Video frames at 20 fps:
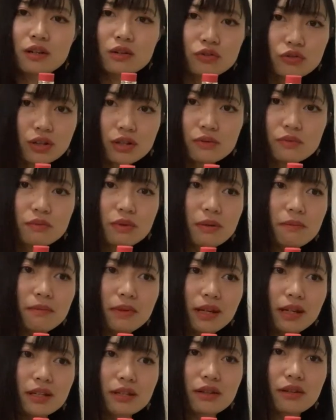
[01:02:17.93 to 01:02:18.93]
just 1
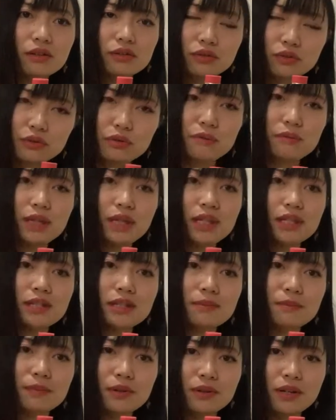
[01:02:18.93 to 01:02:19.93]
minute or 2
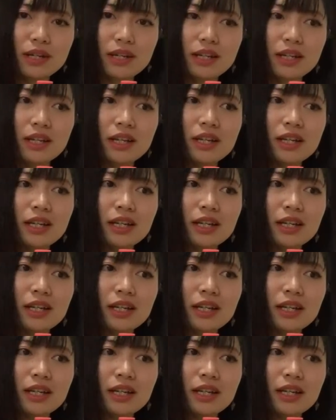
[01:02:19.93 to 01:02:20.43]
minutes per day.